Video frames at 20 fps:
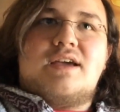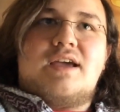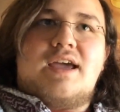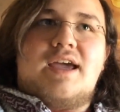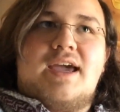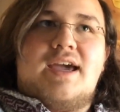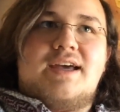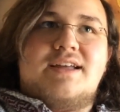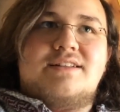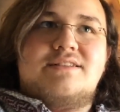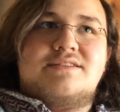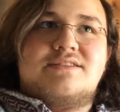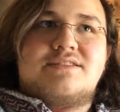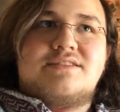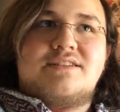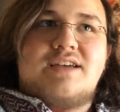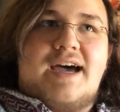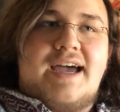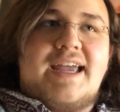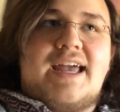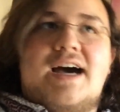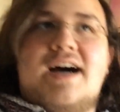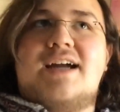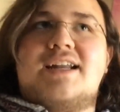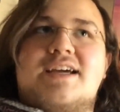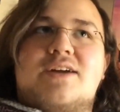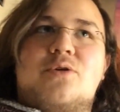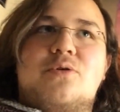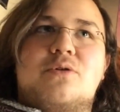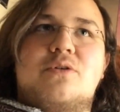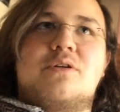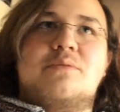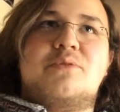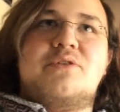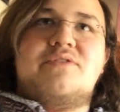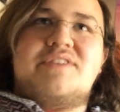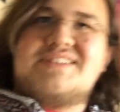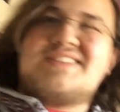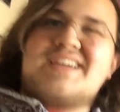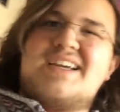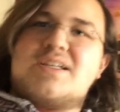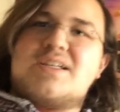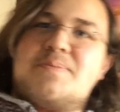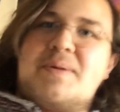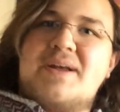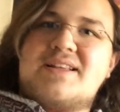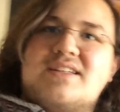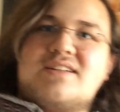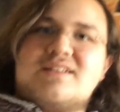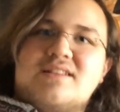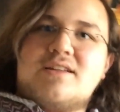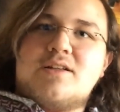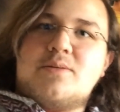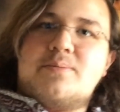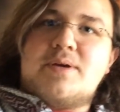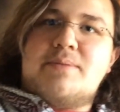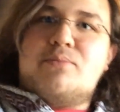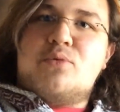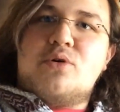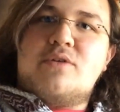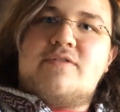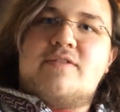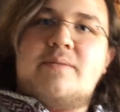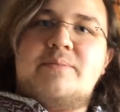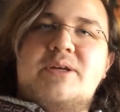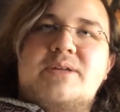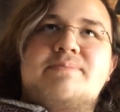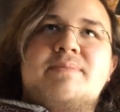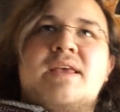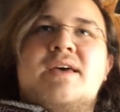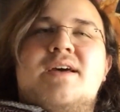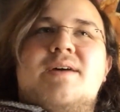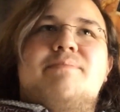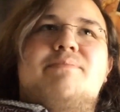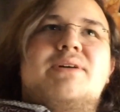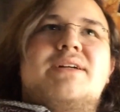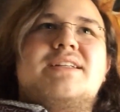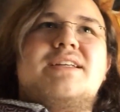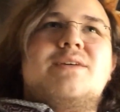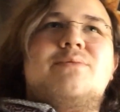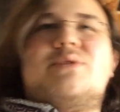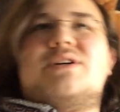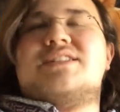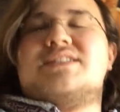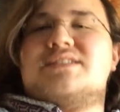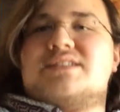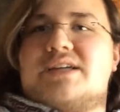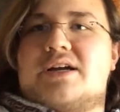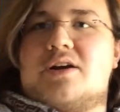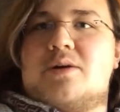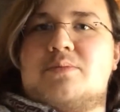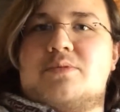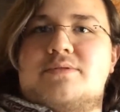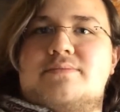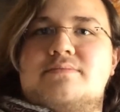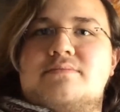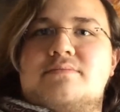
and iconic horror movies, I expected a little bit more from it, but it wasn't terrible.